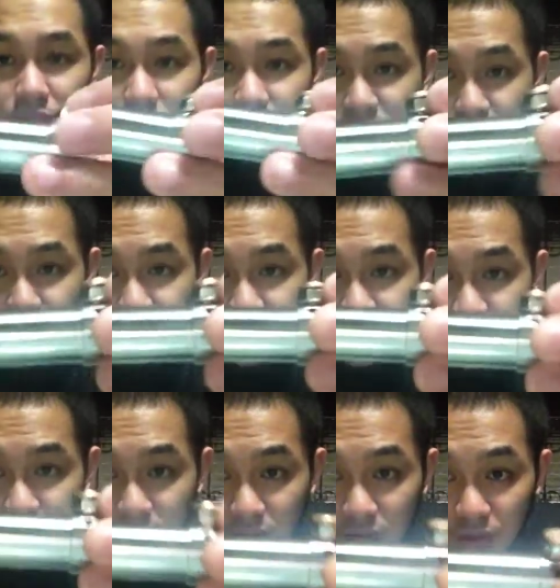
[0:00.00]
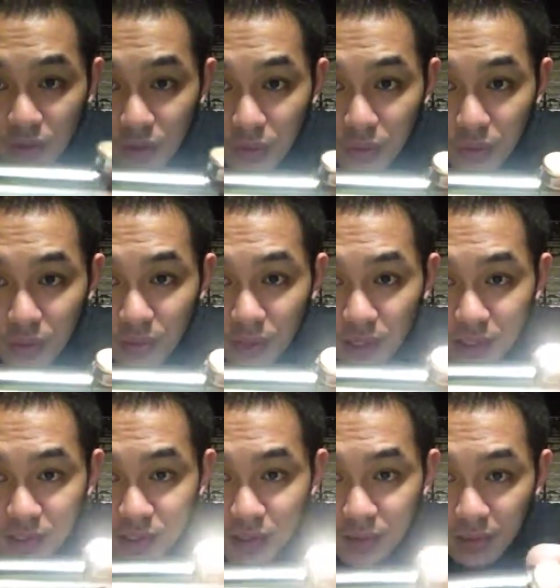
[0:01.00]
As you can see, there are no thread
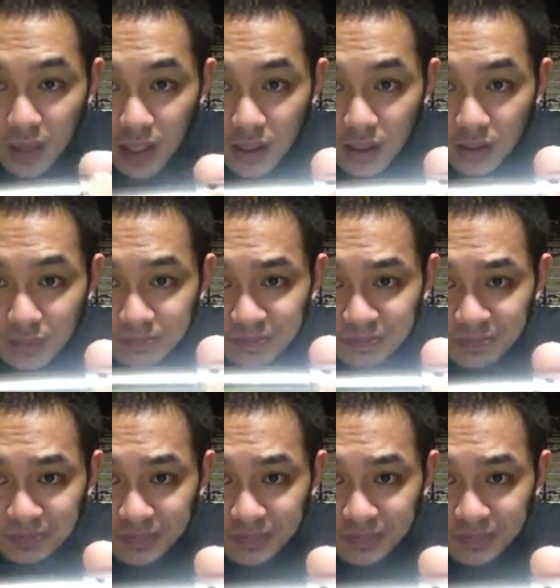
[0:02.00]
marks on my on